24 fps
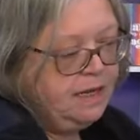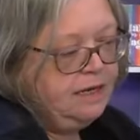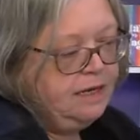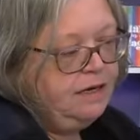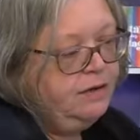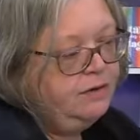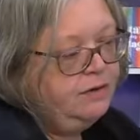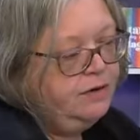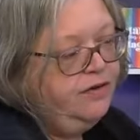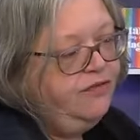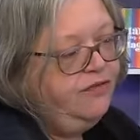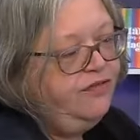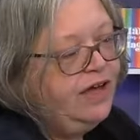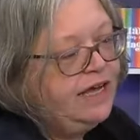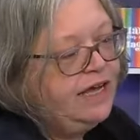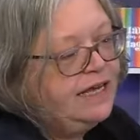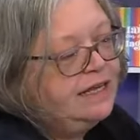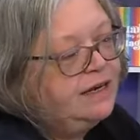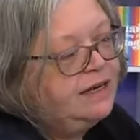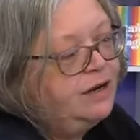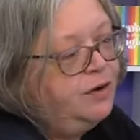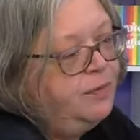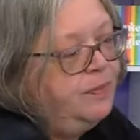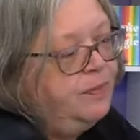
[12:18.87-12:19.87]
I don't know if I
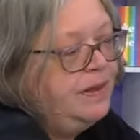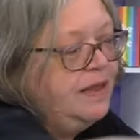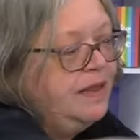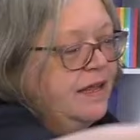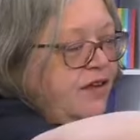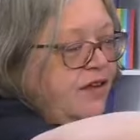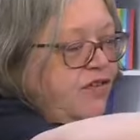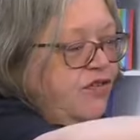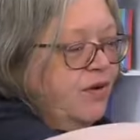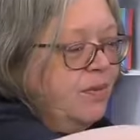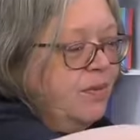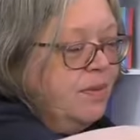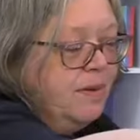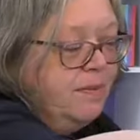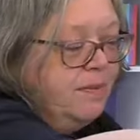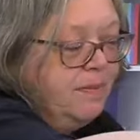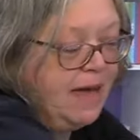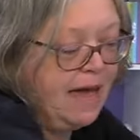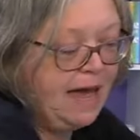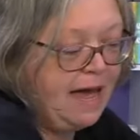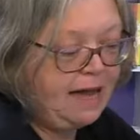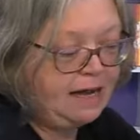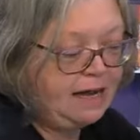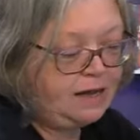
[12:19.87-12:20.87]
can open this from the
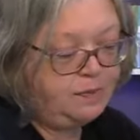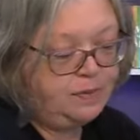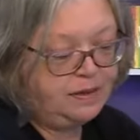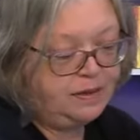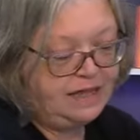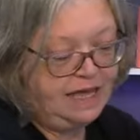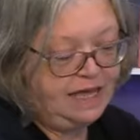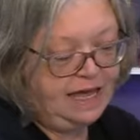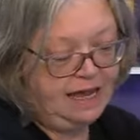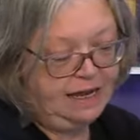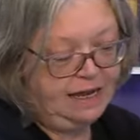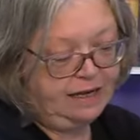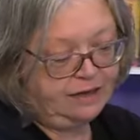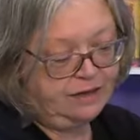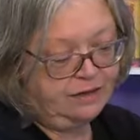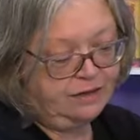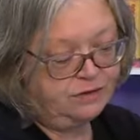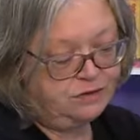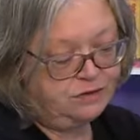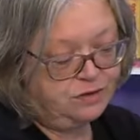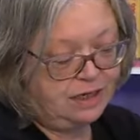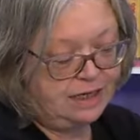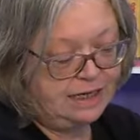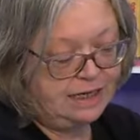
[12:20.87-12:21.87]
back, but the hat
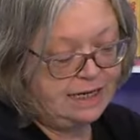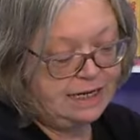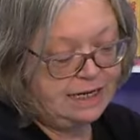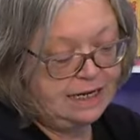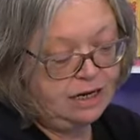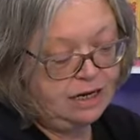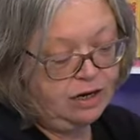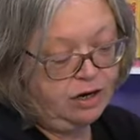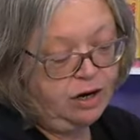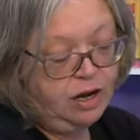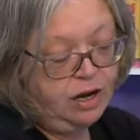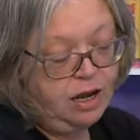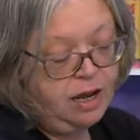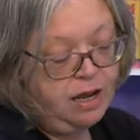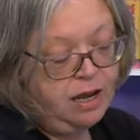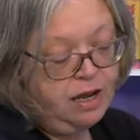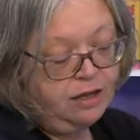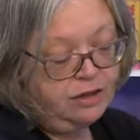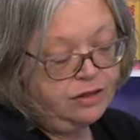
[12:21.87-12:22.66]
goes right here.